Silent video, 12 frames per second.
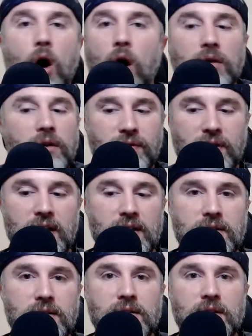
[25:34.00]
All of
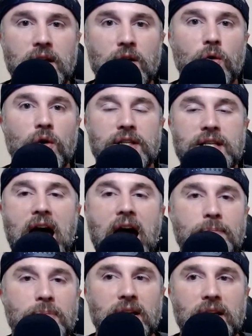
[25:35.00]
this is
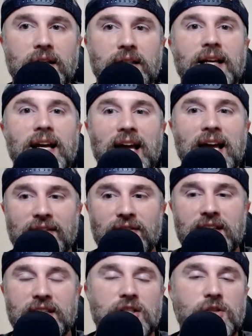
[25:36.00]
happening, and
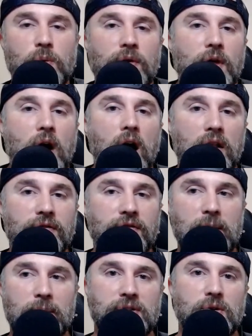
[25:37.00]
this is what the Hall of
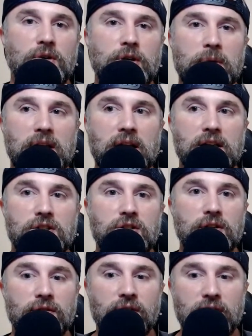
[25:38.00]
Fame is going to be next
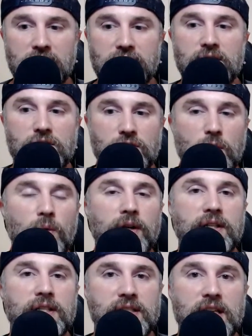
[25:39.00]
year. This is
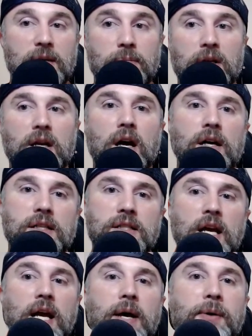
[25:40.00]
going to see, because
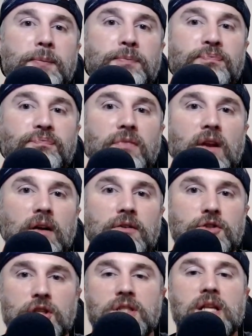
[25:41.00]

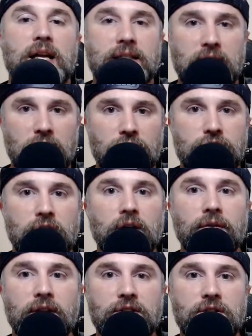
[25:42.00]
just like Derek Jeter
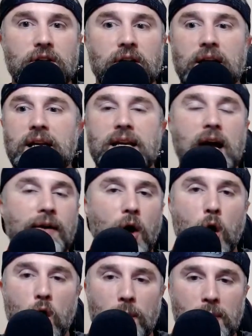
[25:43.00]
this year, he got
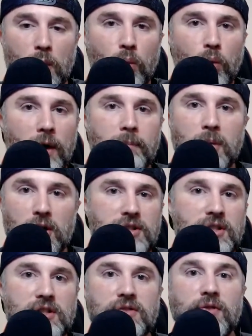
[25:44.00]
all but one
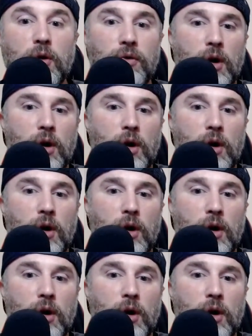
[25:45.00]
person's vote.